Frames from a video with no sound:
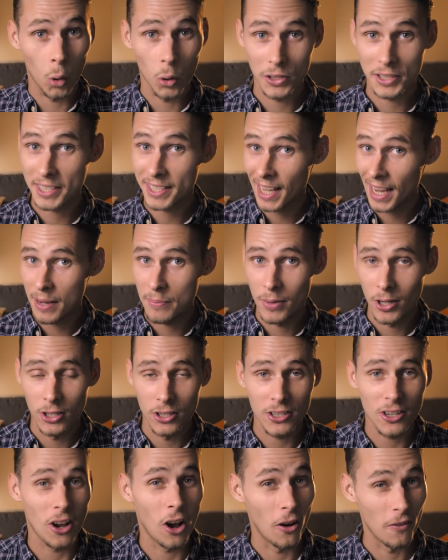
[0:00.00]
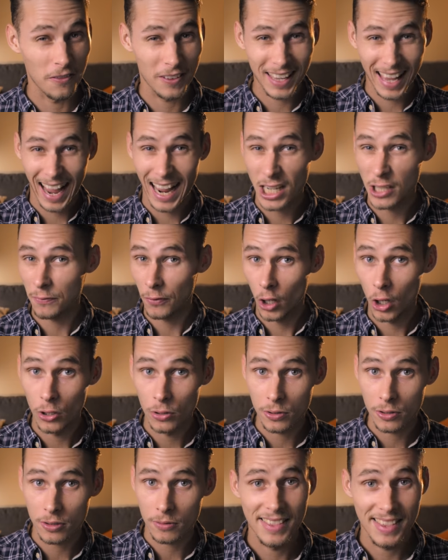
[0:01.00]
or statement of cash
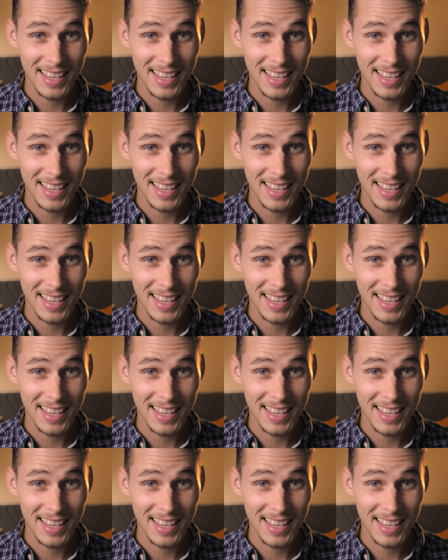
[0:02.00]
flows.